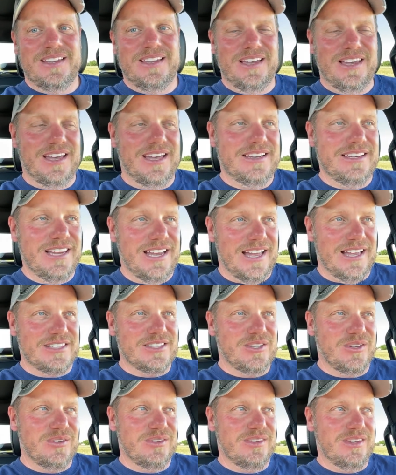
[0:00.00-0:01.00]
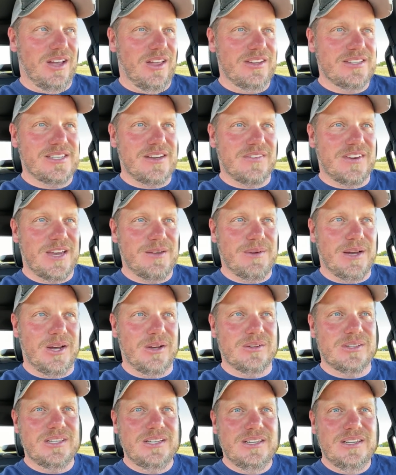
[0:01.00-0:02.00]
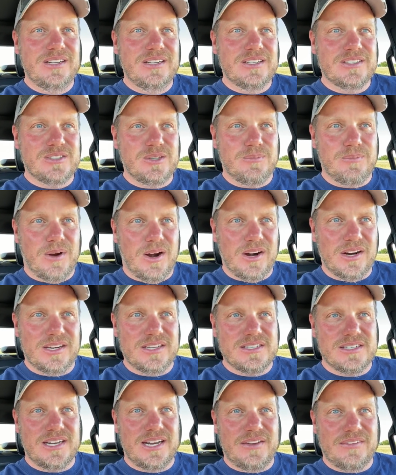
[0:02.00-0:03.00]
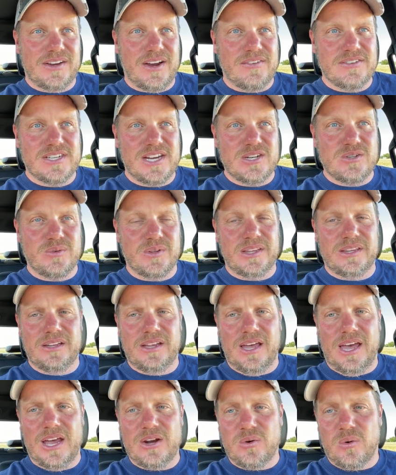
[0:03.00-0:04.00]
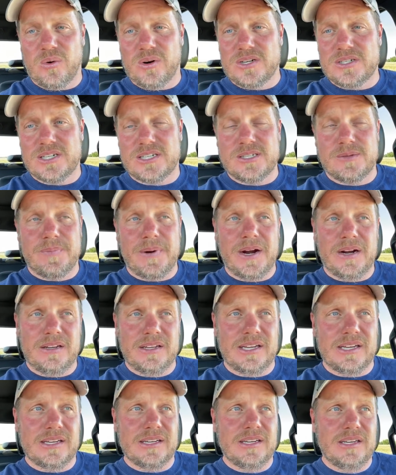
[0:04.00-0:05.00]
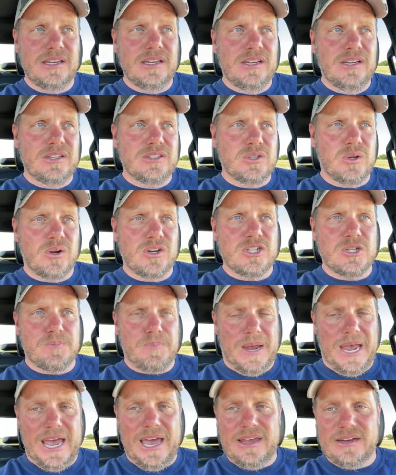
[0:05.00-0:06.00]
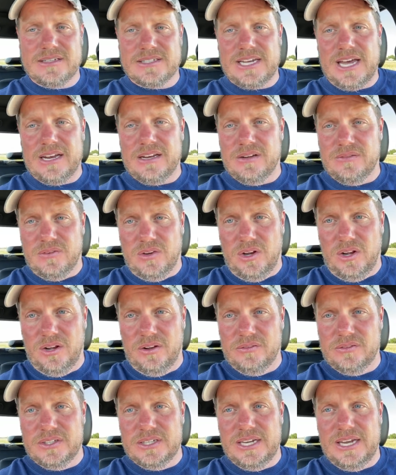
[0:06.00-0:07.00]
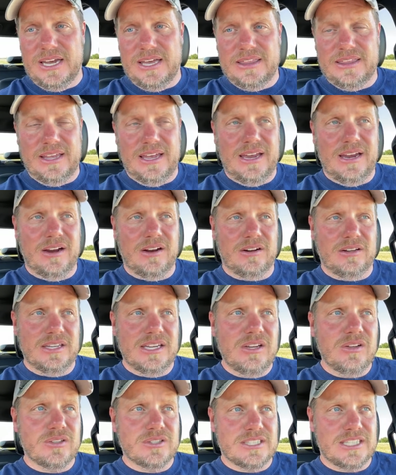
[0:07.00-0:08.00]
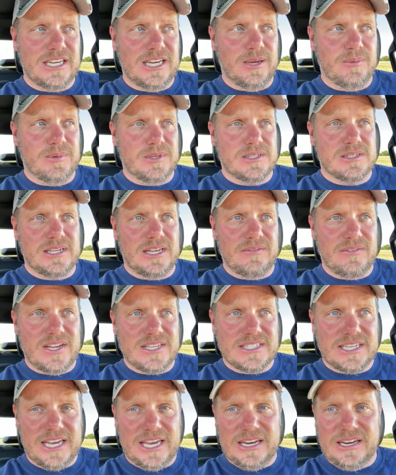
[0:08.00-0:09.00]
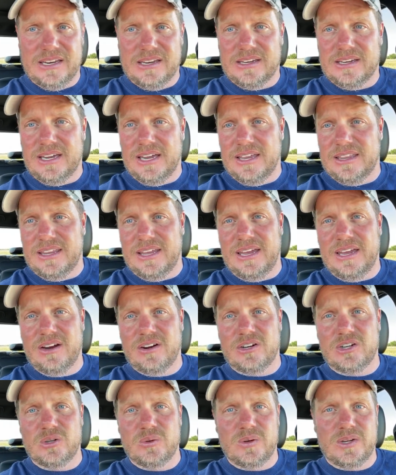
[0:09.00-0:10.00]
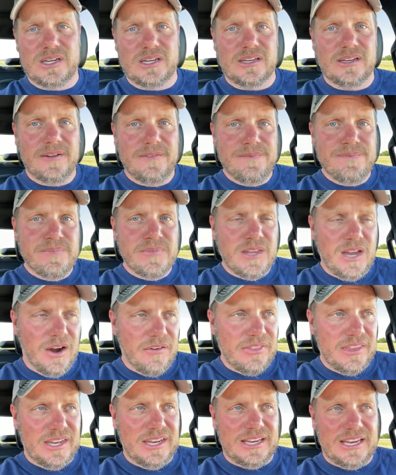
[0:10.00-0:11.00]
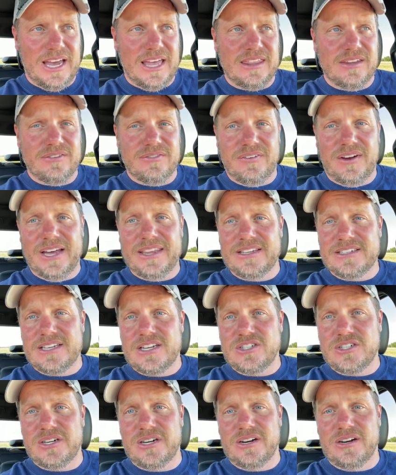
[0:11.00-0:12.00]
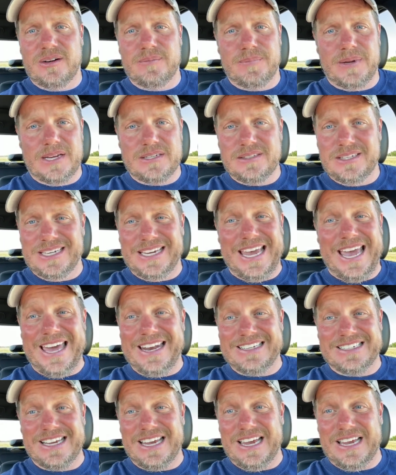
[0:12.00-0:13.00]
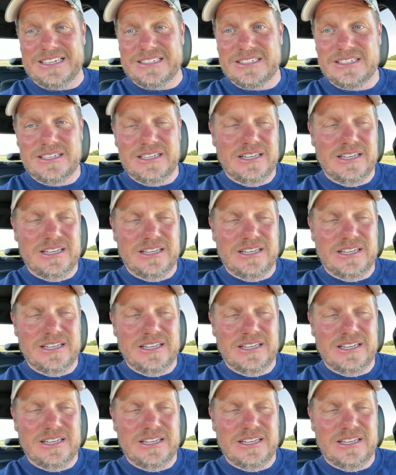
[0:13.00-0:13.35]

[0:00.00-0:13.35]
And yeah, so all this stuff came out. So Mark is going to have a conversation with headquarters, because apparently Toyota Japan has gotten involved, and their legal team is investigating, and they are doing everything they can to find this engineer and basically can his ass.